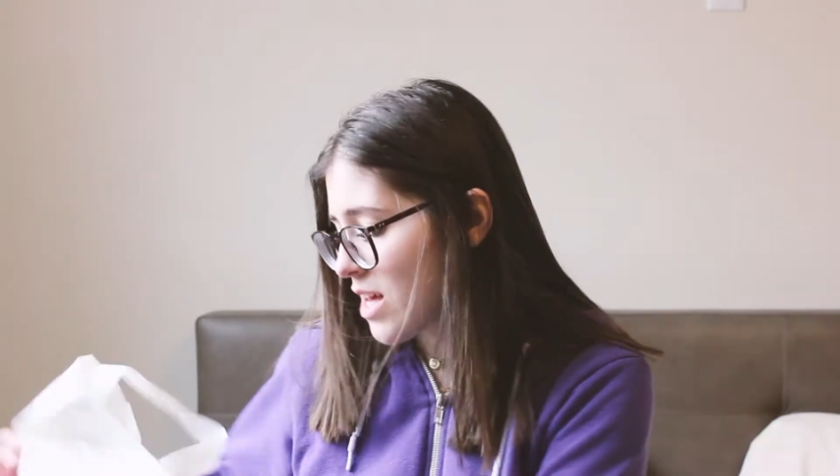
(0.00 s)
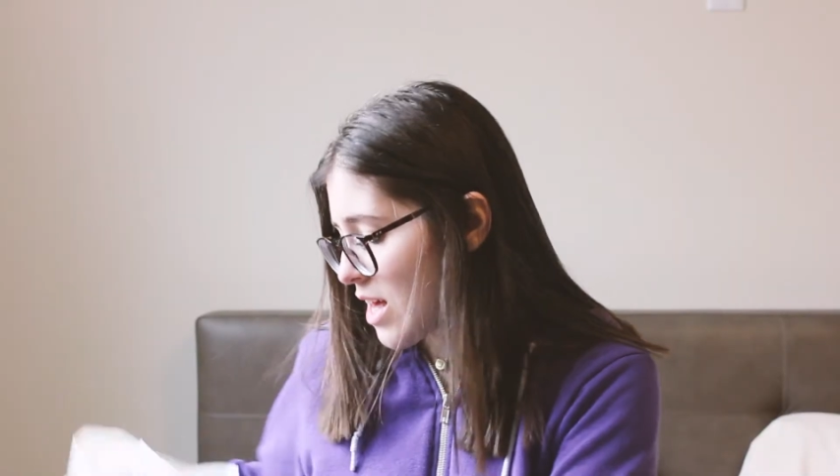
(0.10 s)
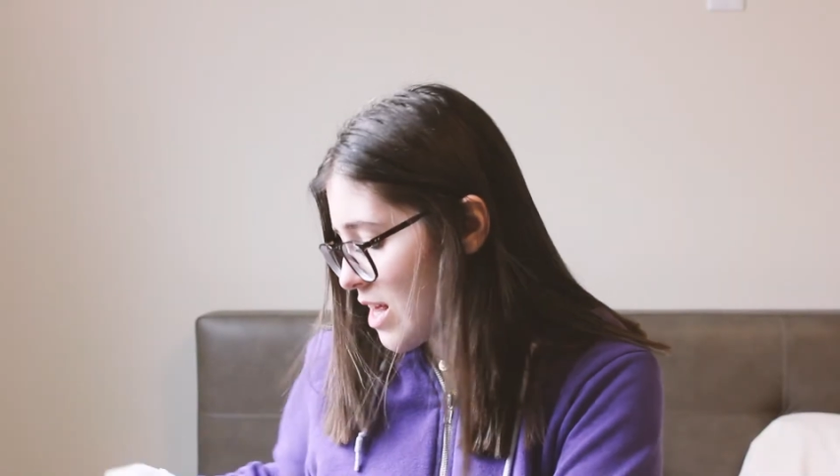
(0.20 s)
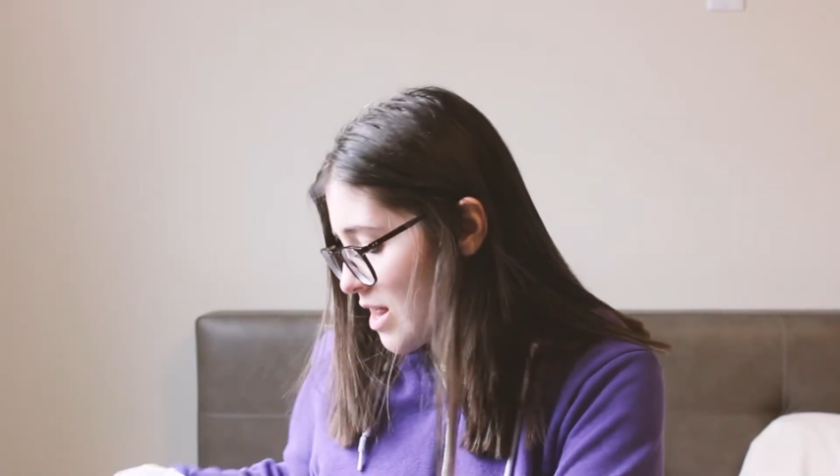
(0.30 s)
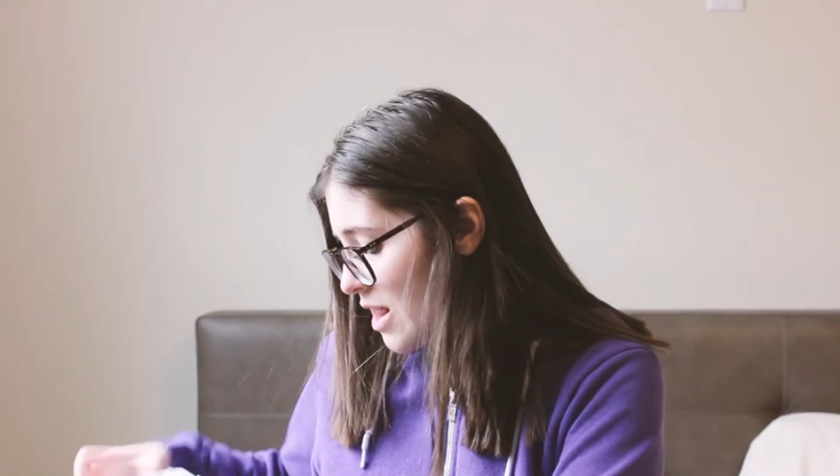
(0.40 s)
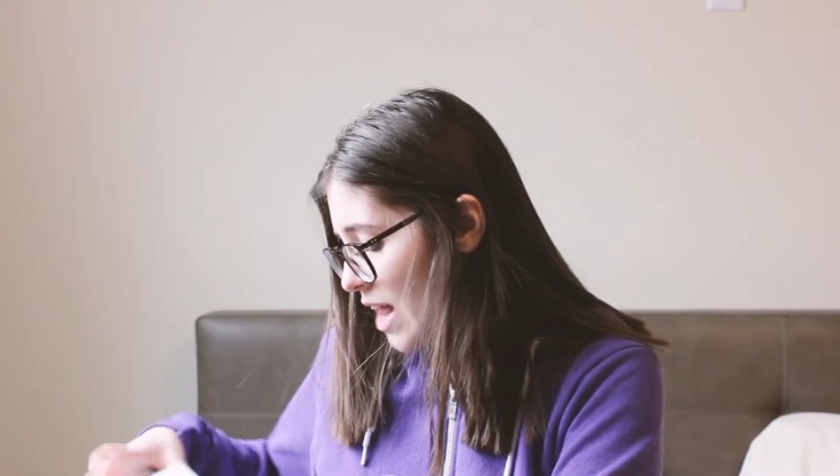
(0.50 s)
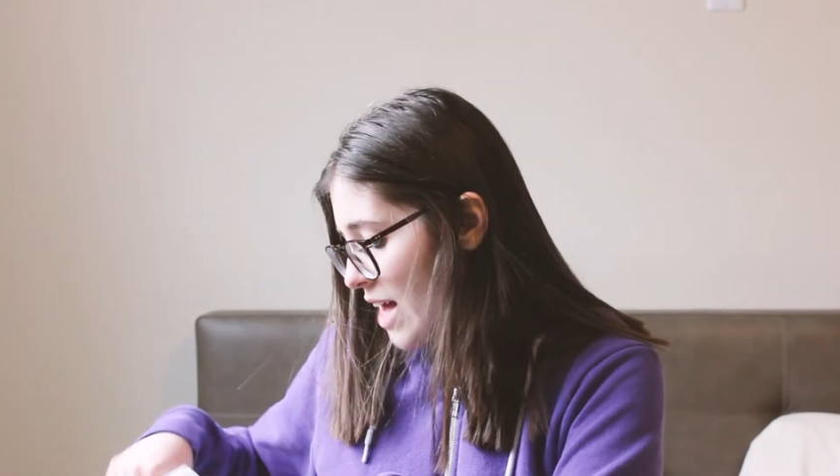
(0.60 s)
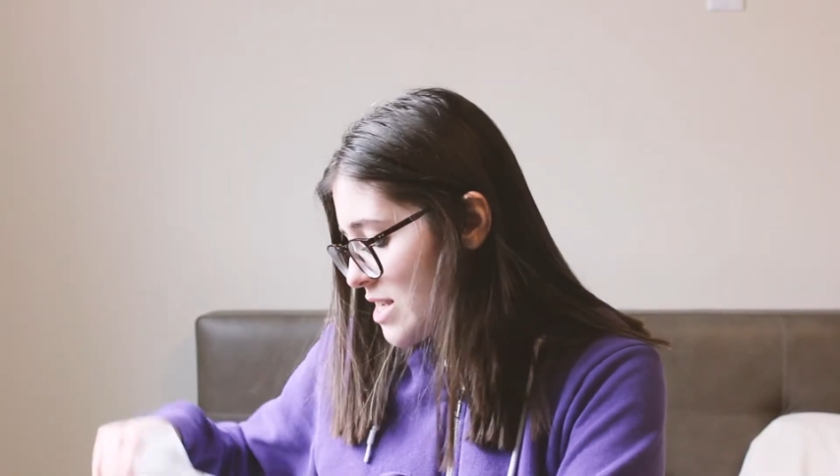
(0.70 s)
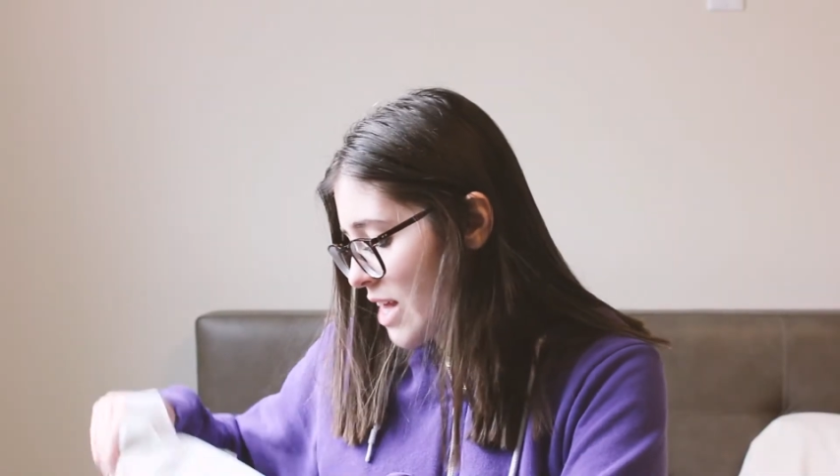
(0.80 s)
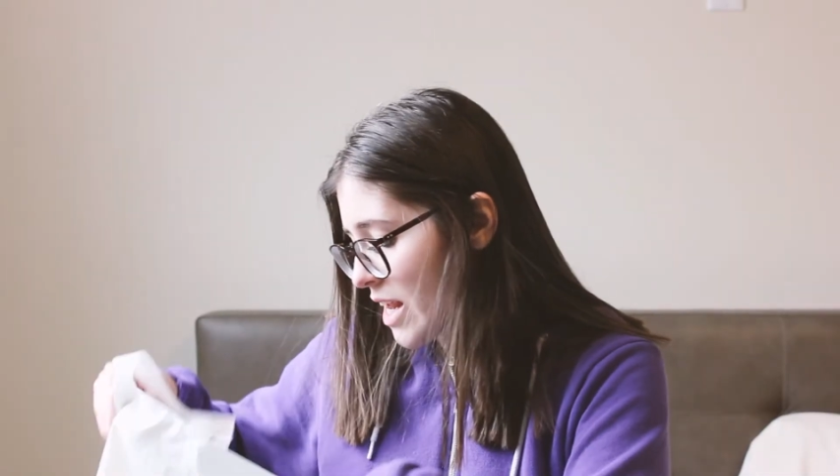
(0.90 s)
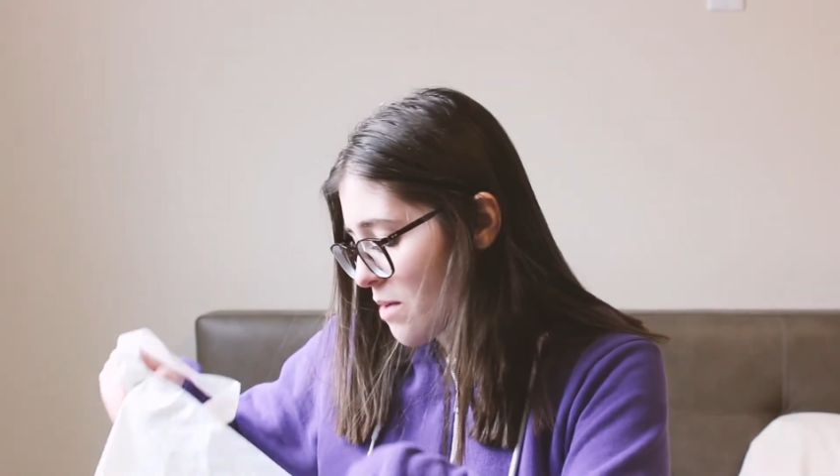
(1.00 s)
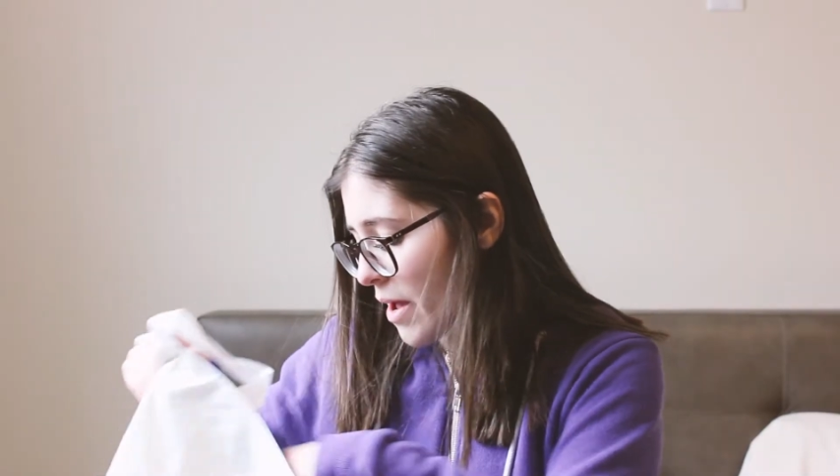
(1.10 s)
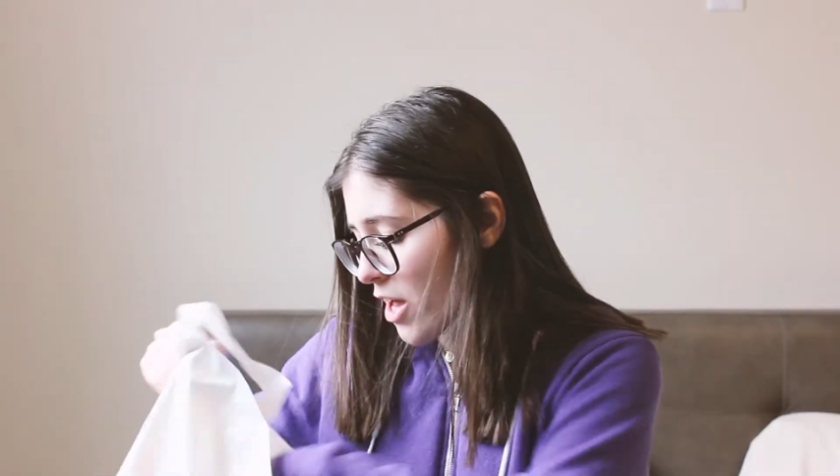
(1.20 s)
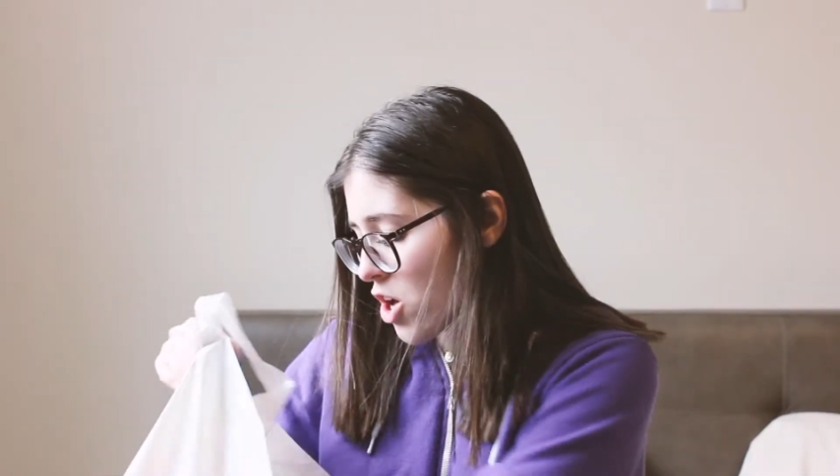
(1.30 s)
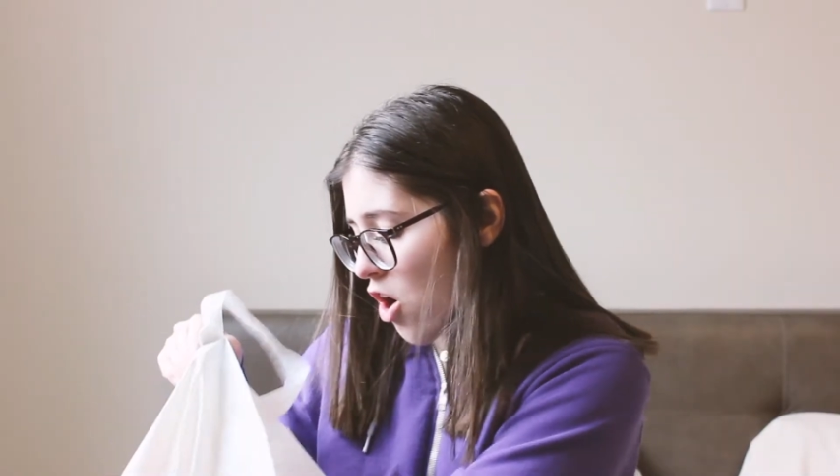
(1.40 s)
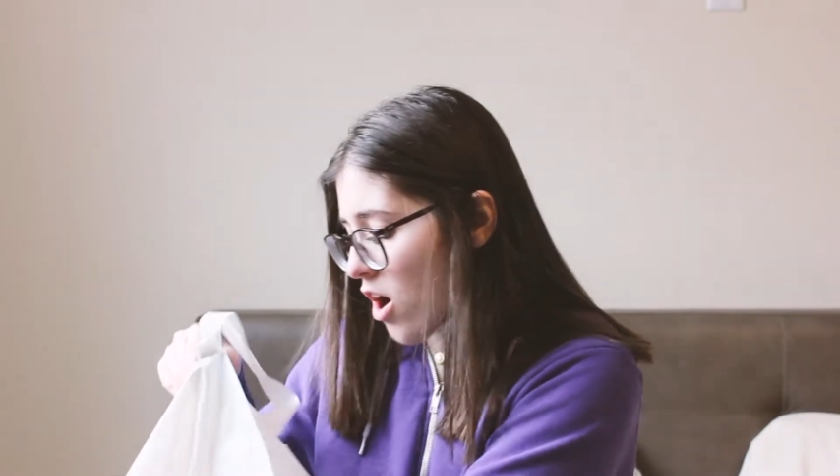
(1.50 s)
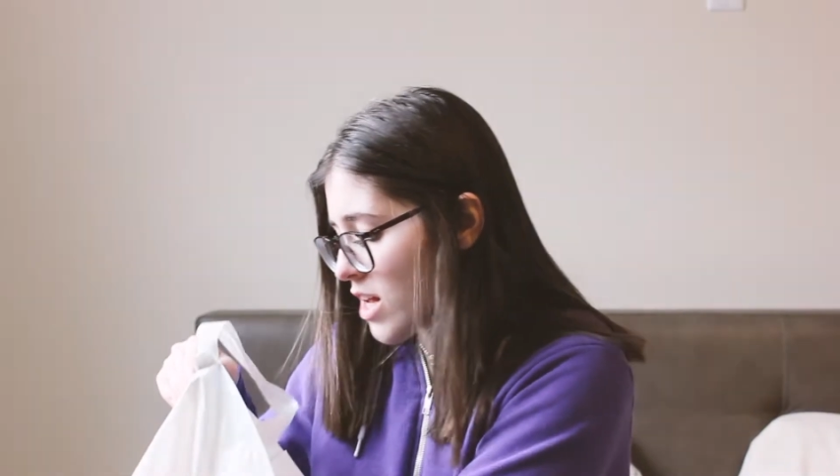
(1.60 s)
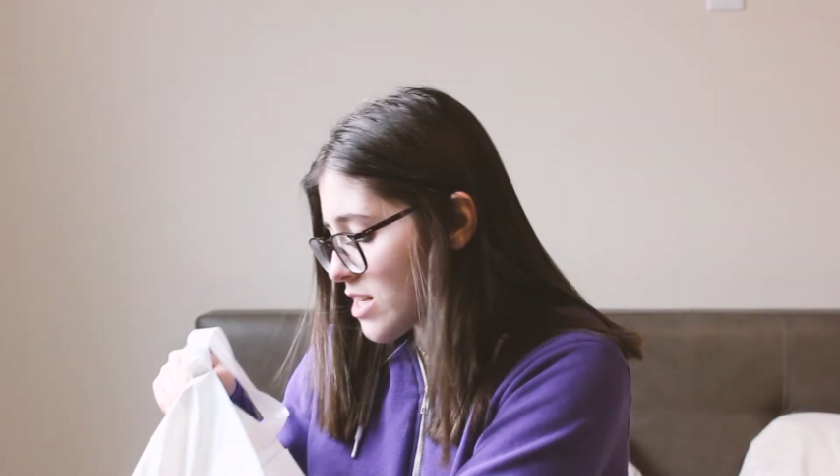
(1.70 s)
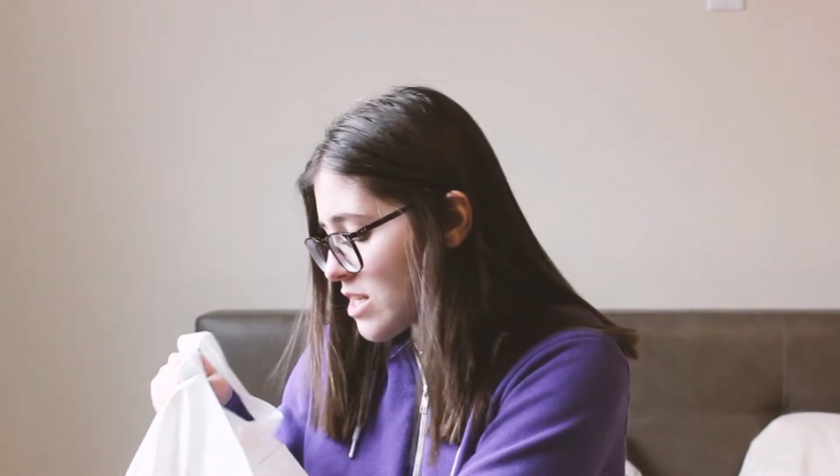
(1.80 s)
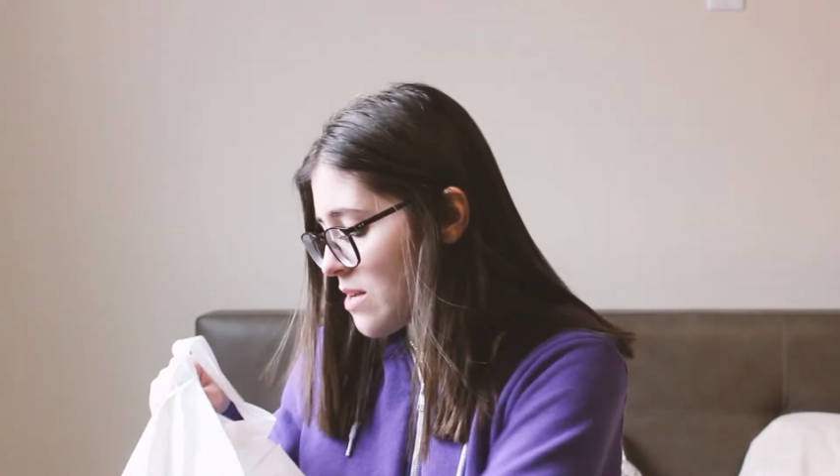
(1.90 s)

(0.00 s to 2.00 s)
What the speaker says: the last item I got